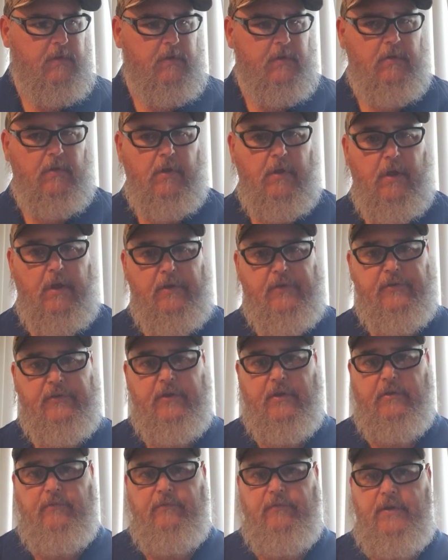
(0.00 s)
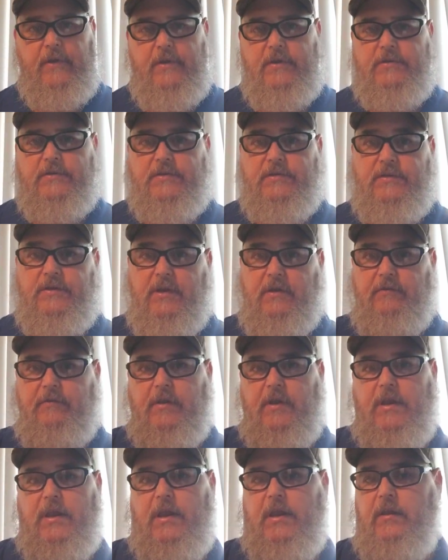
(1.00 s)
lot of sunfish and stuff
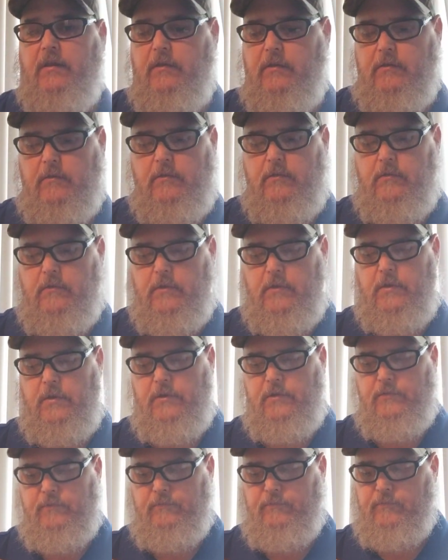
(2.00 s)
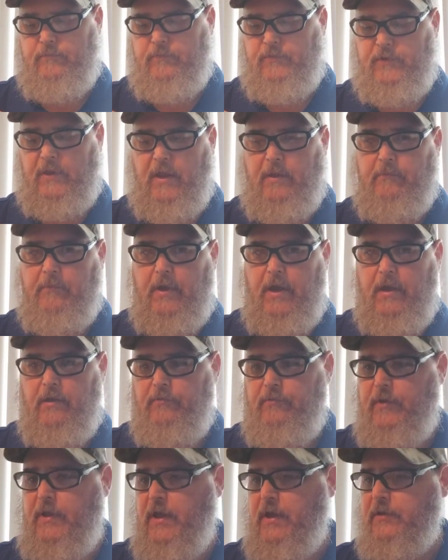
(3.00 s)
that eat these same kind of
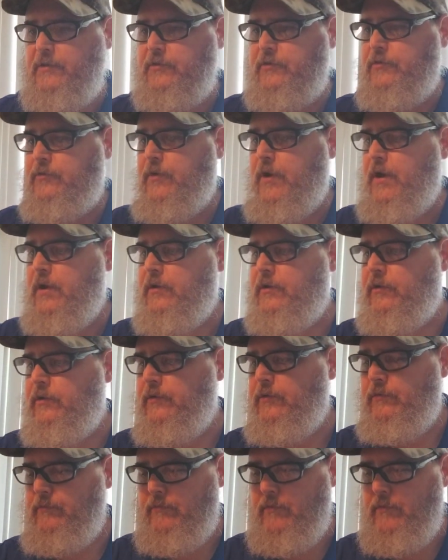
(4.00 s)
flies that trout do.